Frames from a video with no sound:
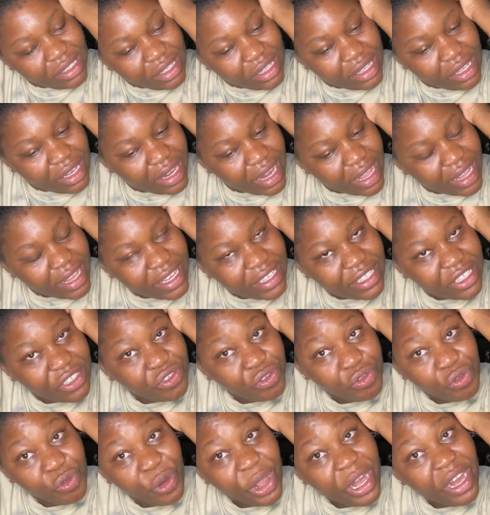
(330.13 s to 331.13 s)
Like, it's
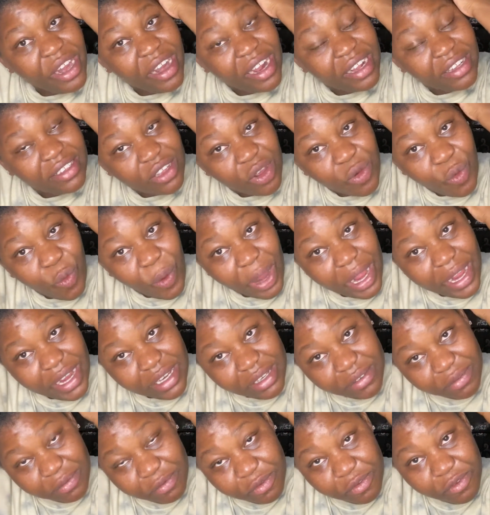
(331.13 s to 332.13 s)
rare that a
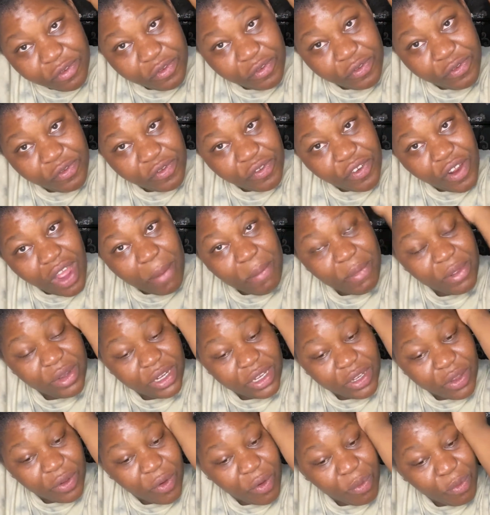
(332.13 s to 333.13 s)
white family
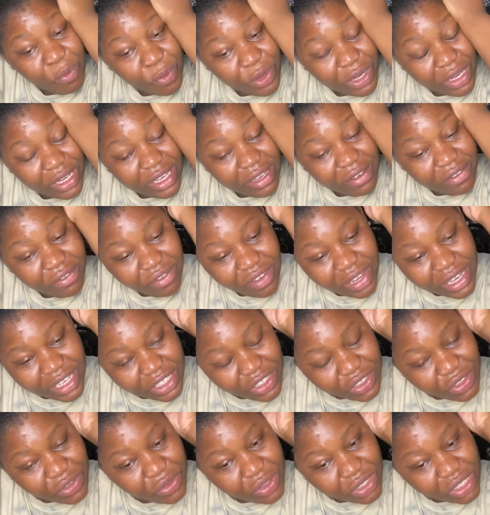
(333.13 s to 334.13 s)
home will
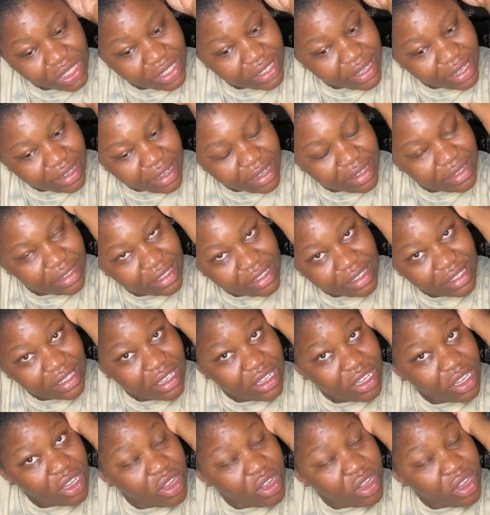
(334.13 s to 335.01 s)
invite you just like that and say,